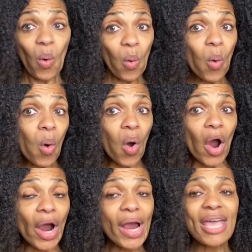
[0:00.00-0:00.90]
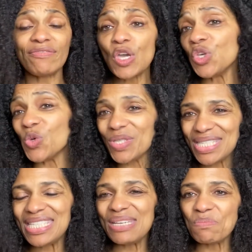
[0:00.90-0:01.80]
Or if you use
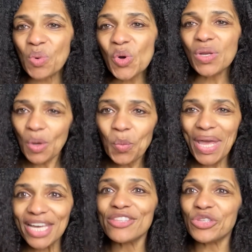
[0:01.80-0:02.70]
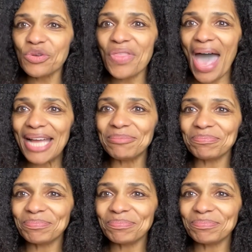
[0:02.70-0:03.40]
Timoun, we can do that.